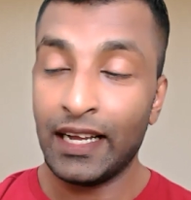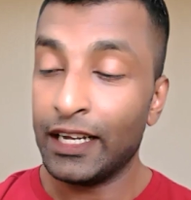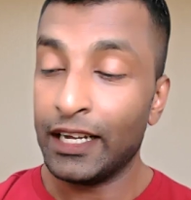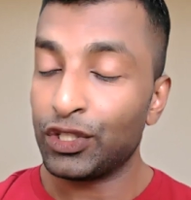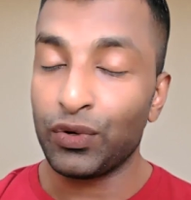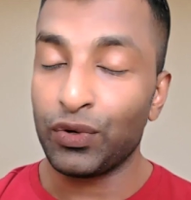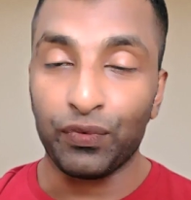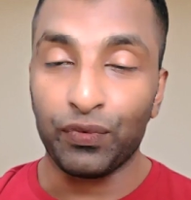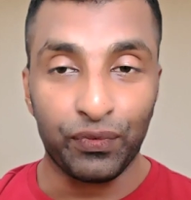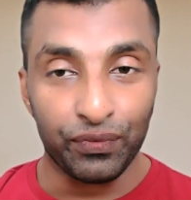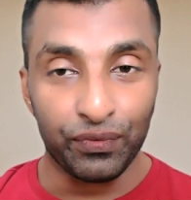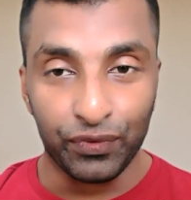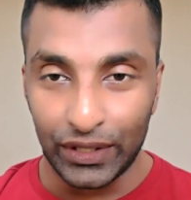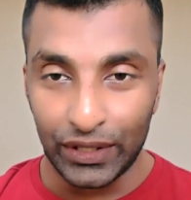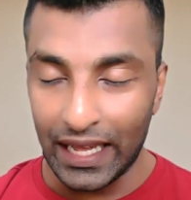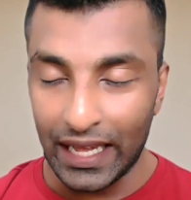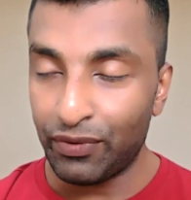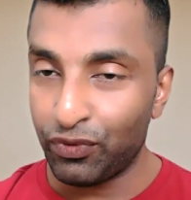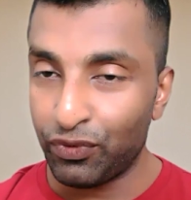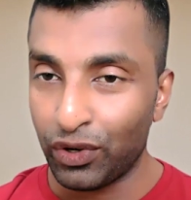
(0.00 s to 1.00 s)
So for
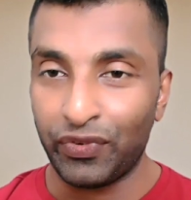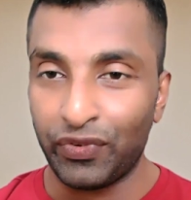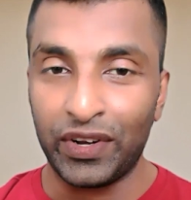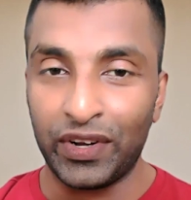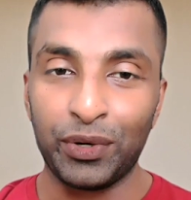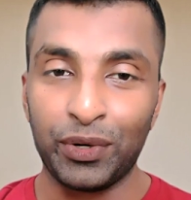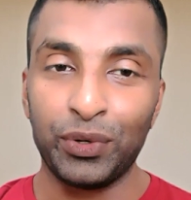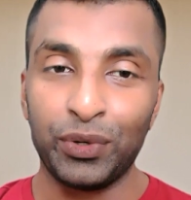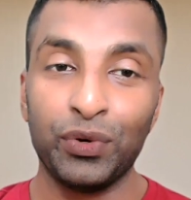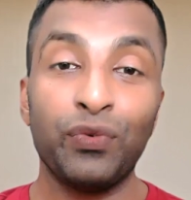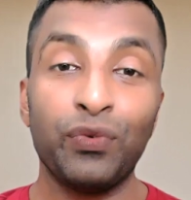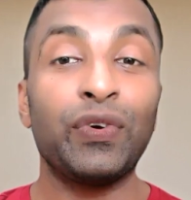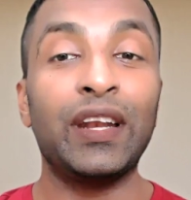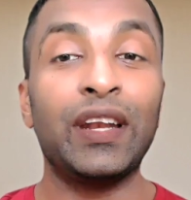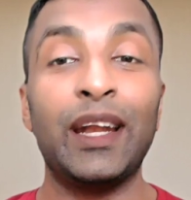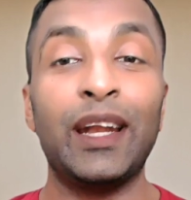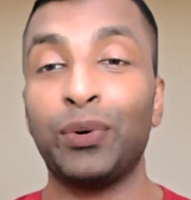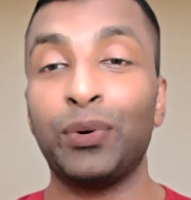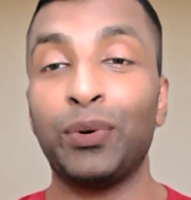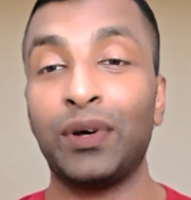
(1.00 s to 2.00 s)
that, what we need to do, we
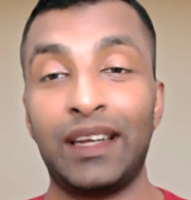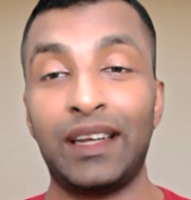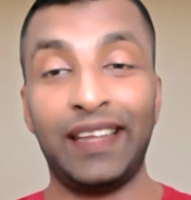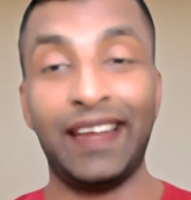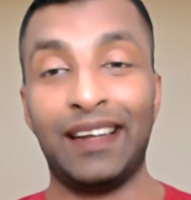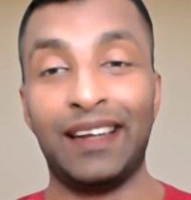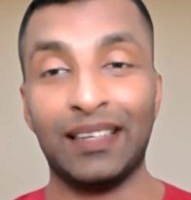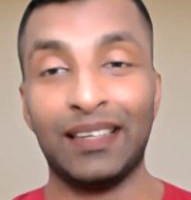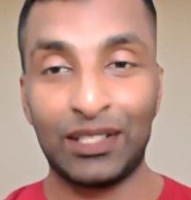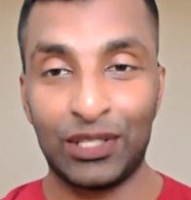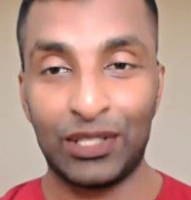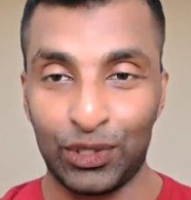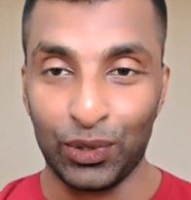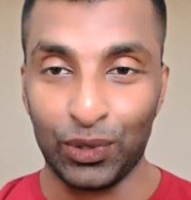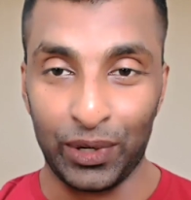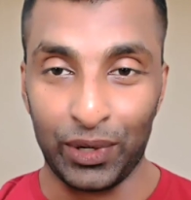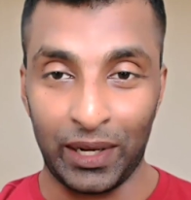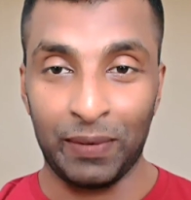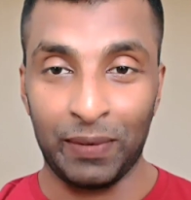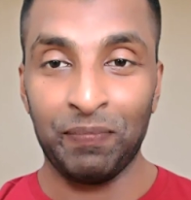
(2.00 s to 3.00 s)
need to create a
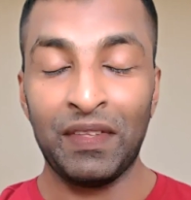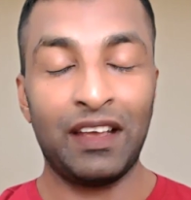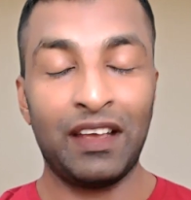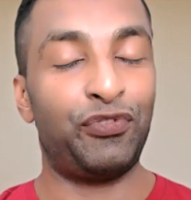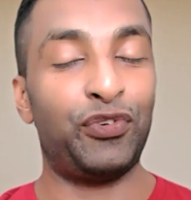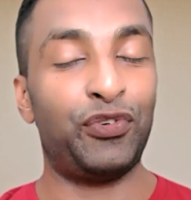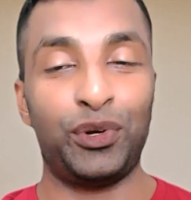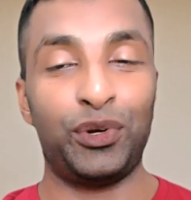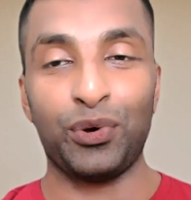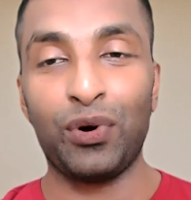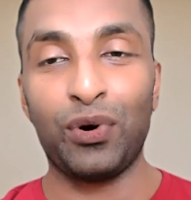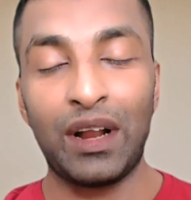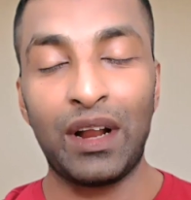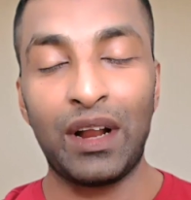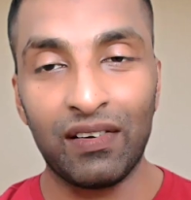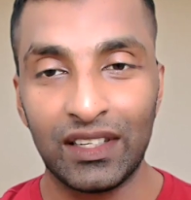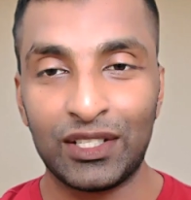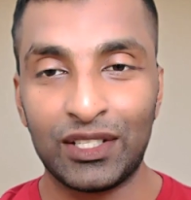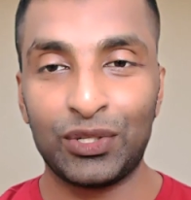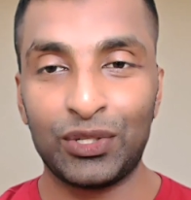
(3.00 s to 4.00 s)
story. If you don't
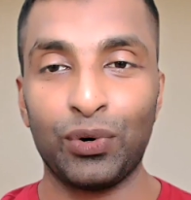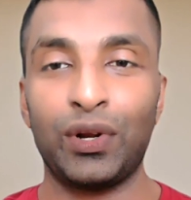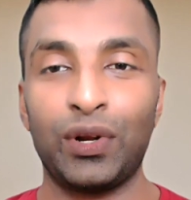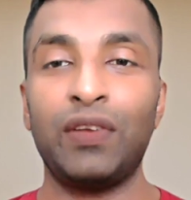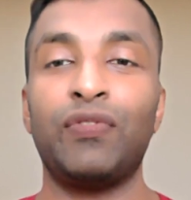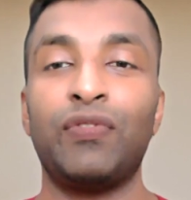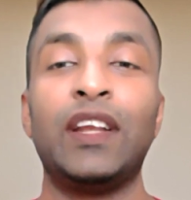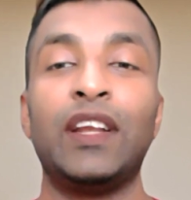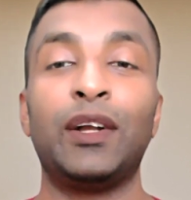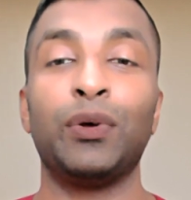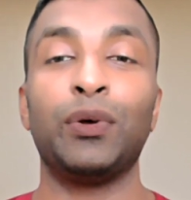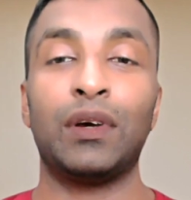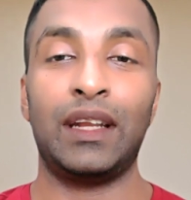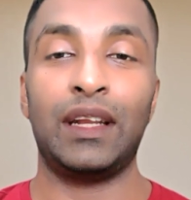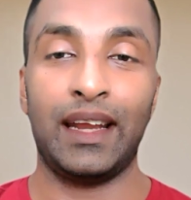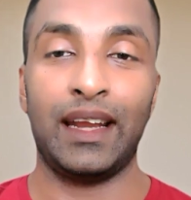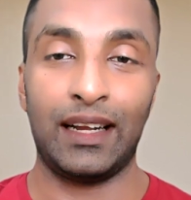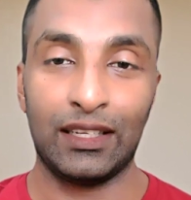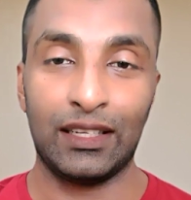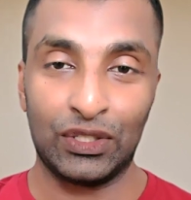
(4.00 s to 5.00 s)
have a story, we need to
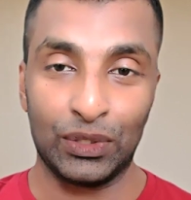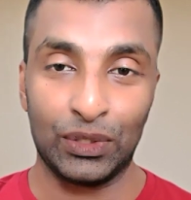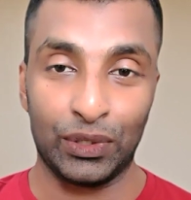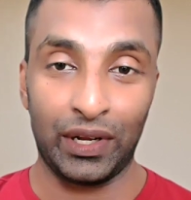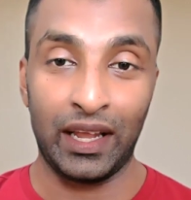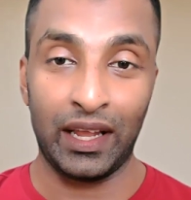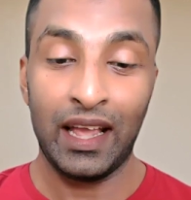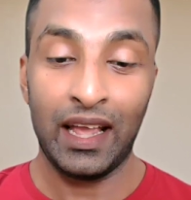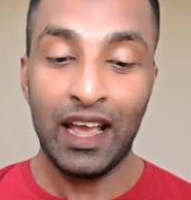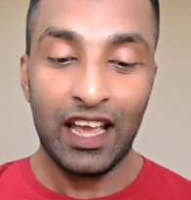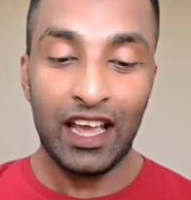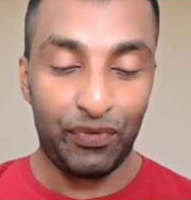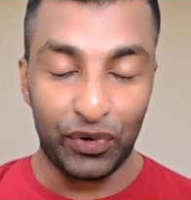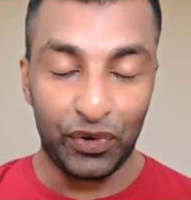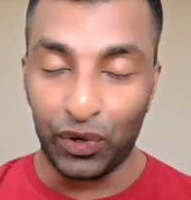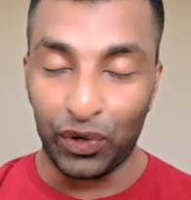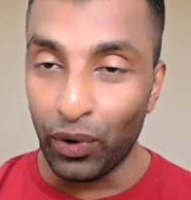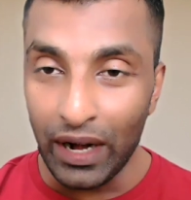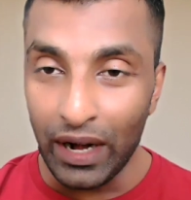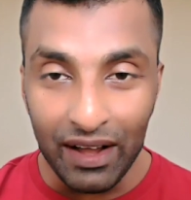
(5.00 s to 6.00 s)
create a story. If you
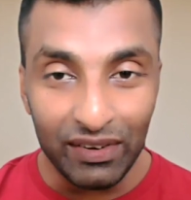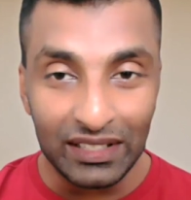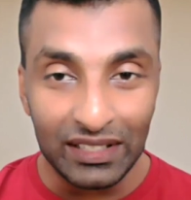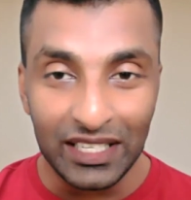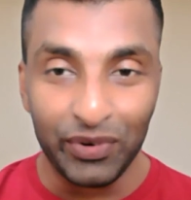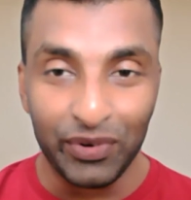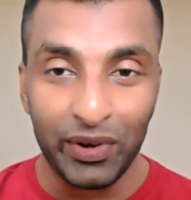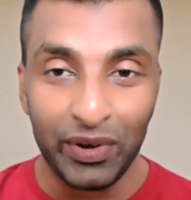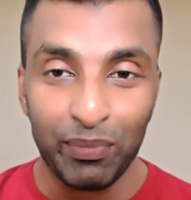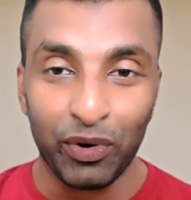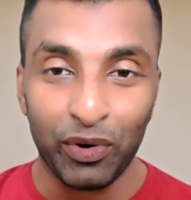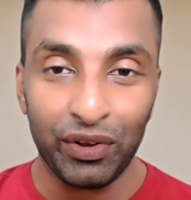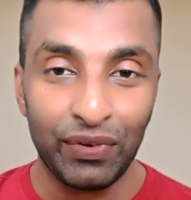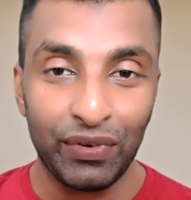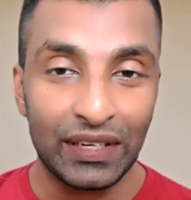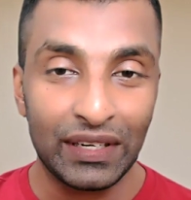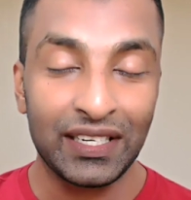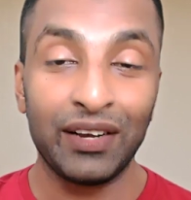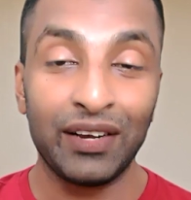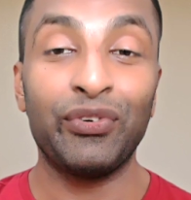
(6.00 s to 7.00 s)
don't have a genuine
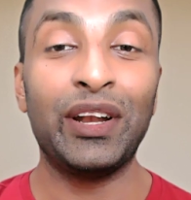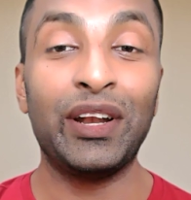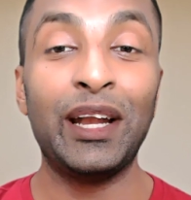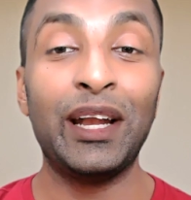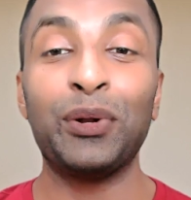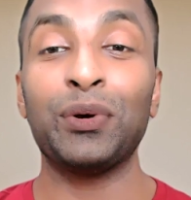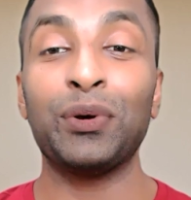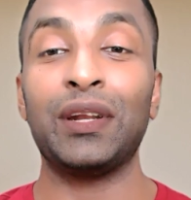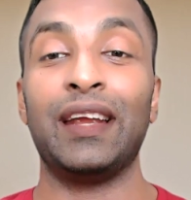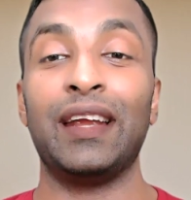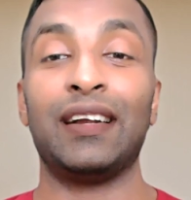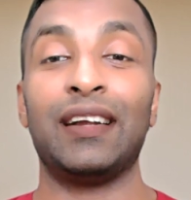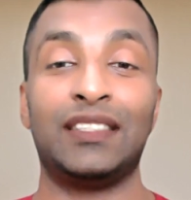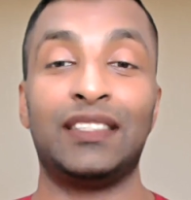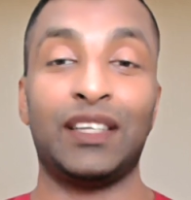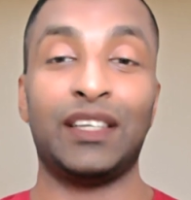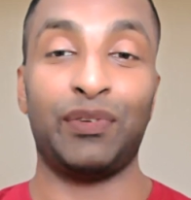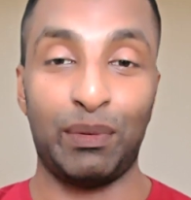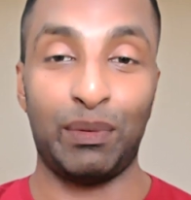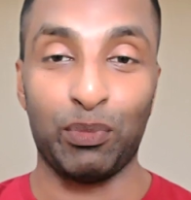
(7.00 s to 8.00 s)
motivation, we need to create a
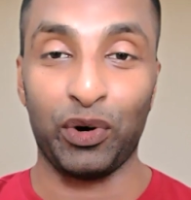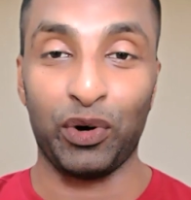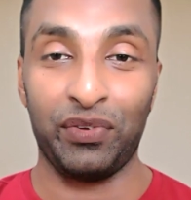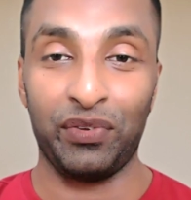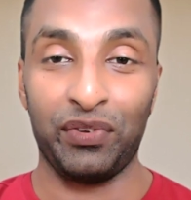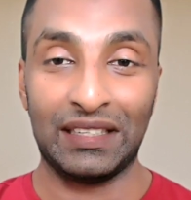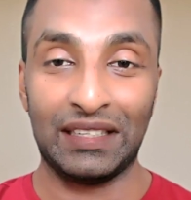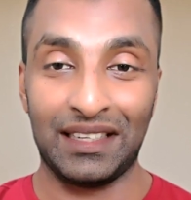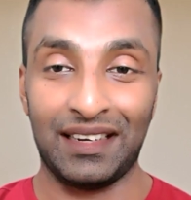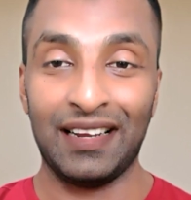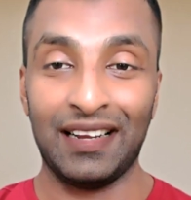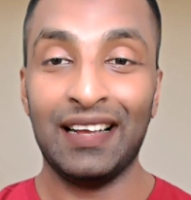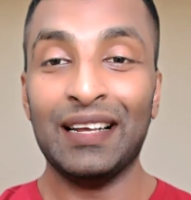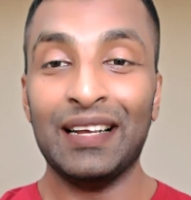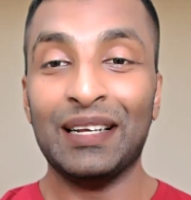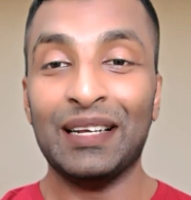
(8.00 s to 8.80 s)
genuine motivation.